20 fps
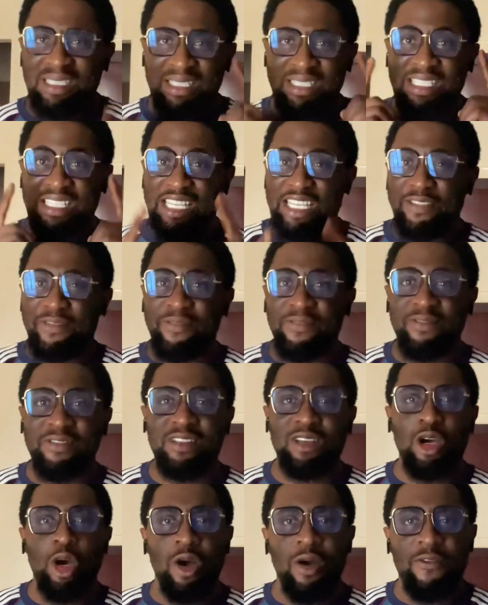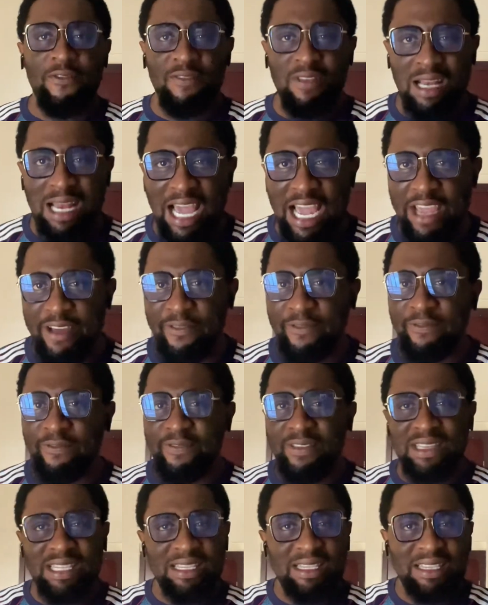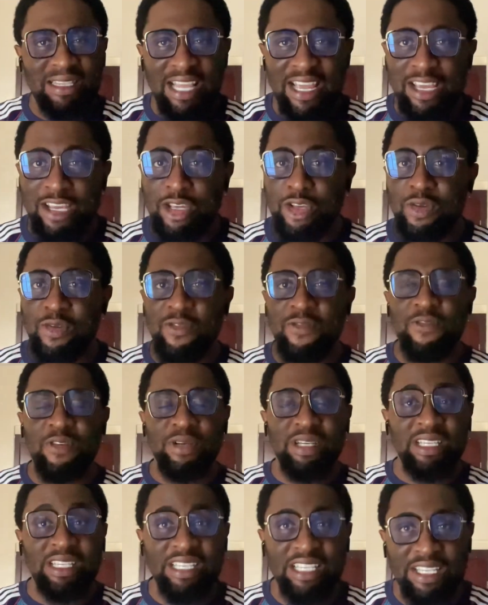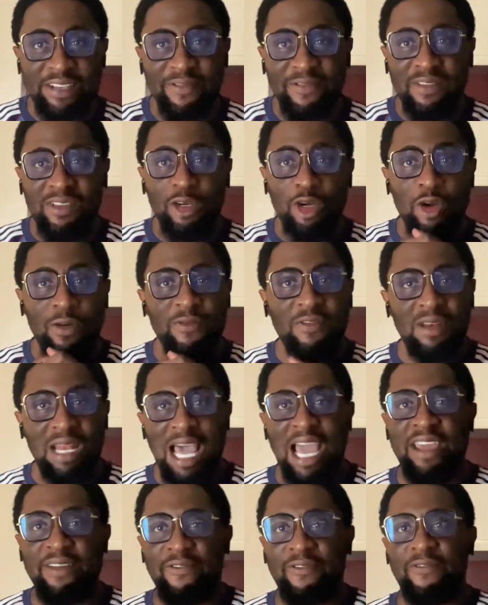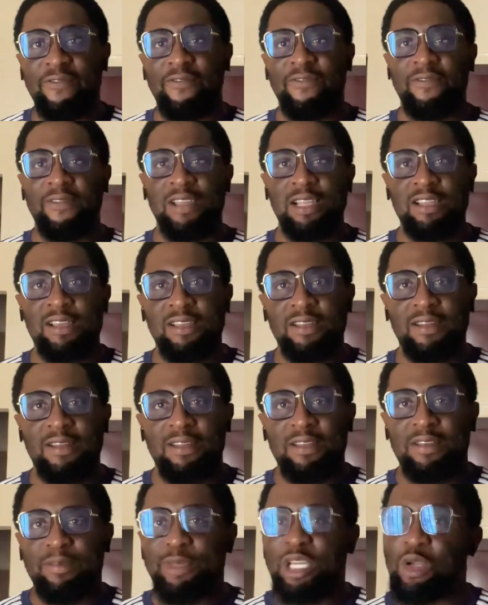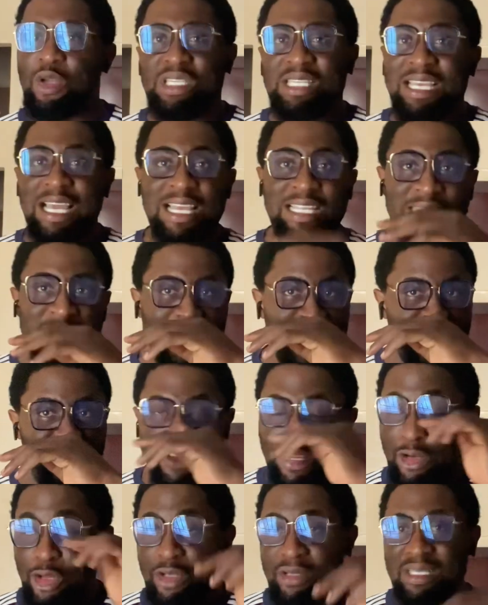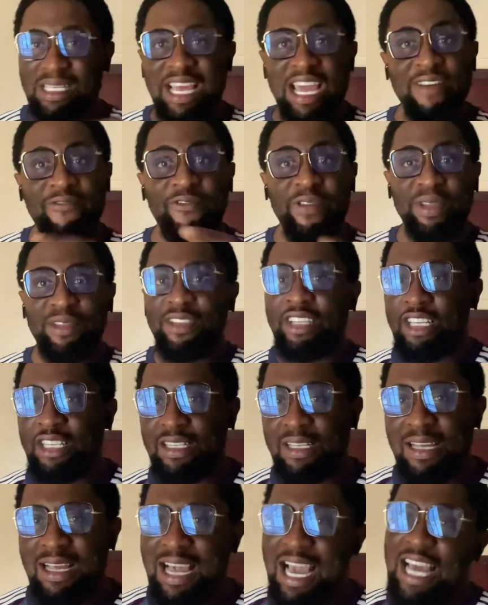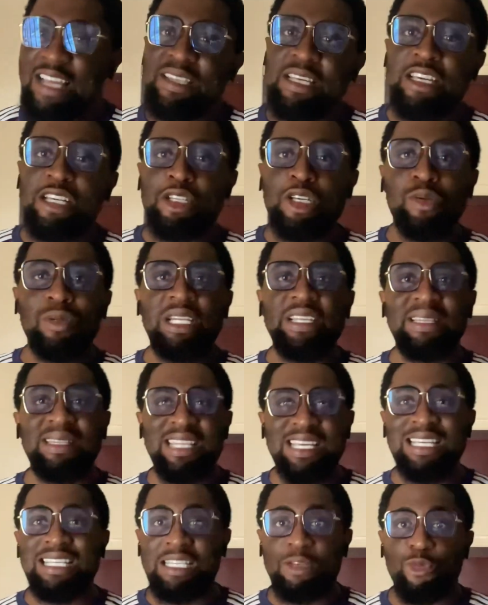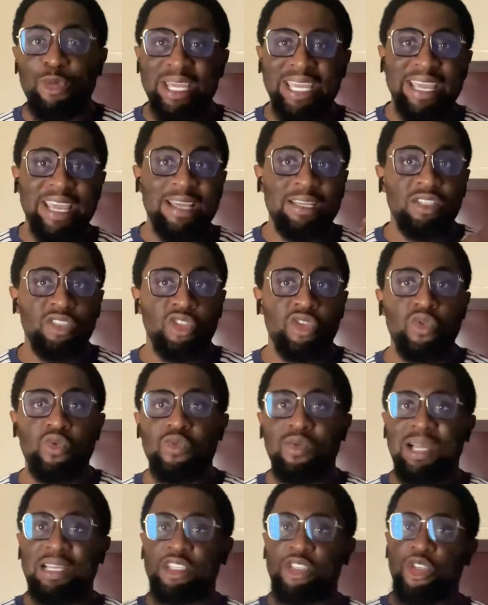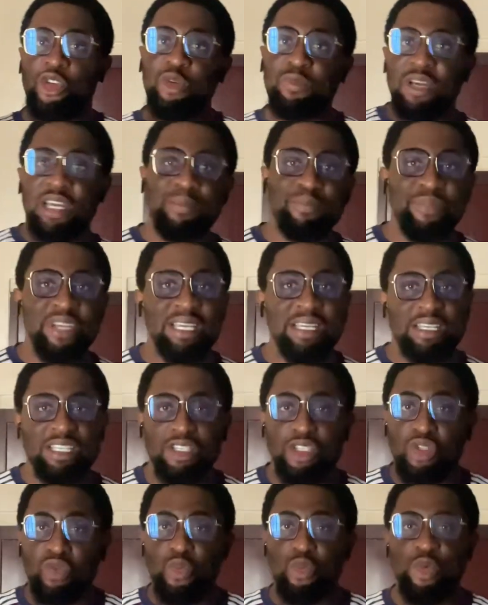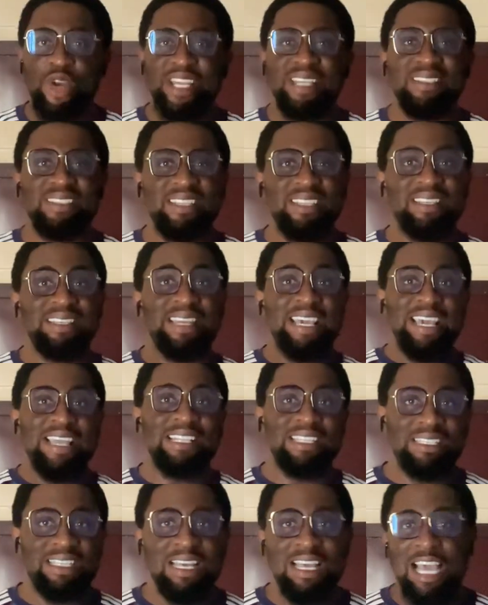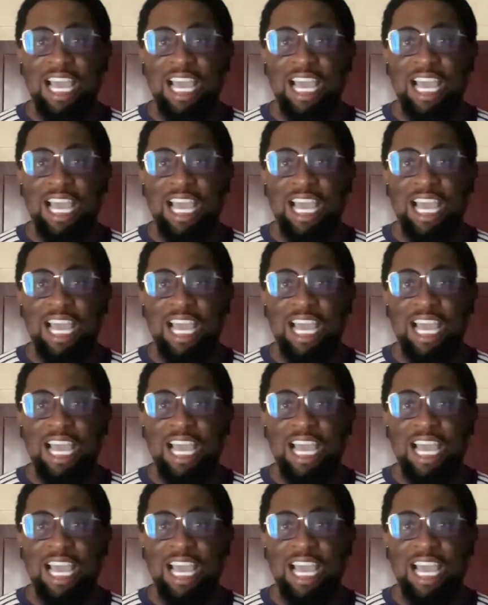Gift of life. Thank you for the gift of life. Because he has given us everything. I think the only thing we can do as human beings is to raise the dead.